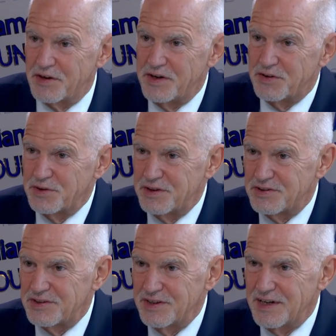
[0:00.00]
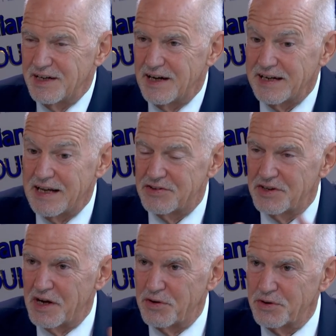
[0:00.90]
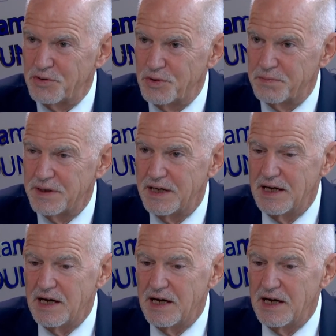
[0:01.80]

their interests uh, against another group. So